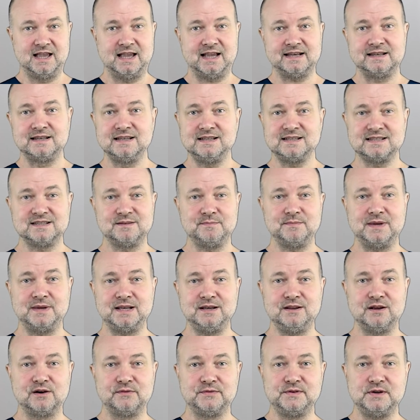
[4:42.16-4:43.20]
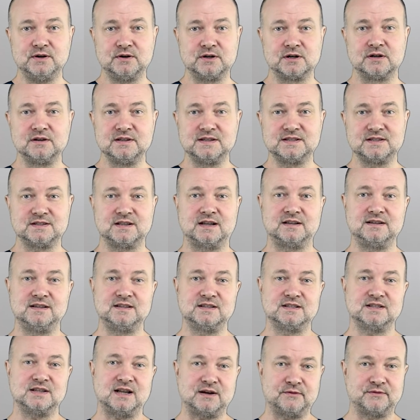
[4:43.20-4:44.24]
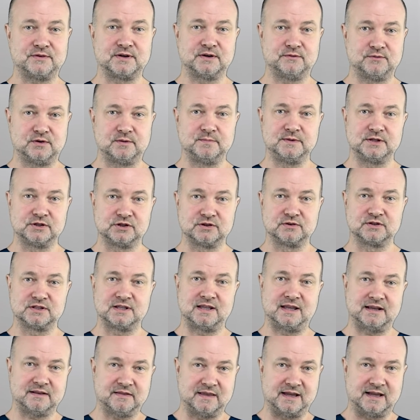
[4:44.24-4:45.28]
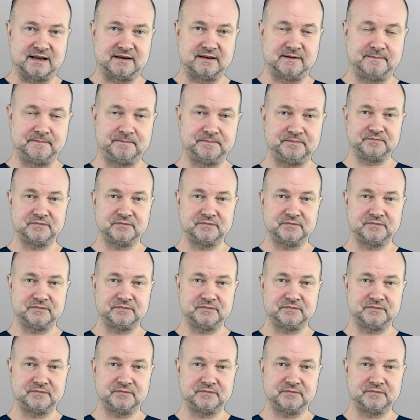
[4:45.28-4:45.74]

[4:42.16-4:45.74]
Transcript: At least many of the early studies suffered from issues like that.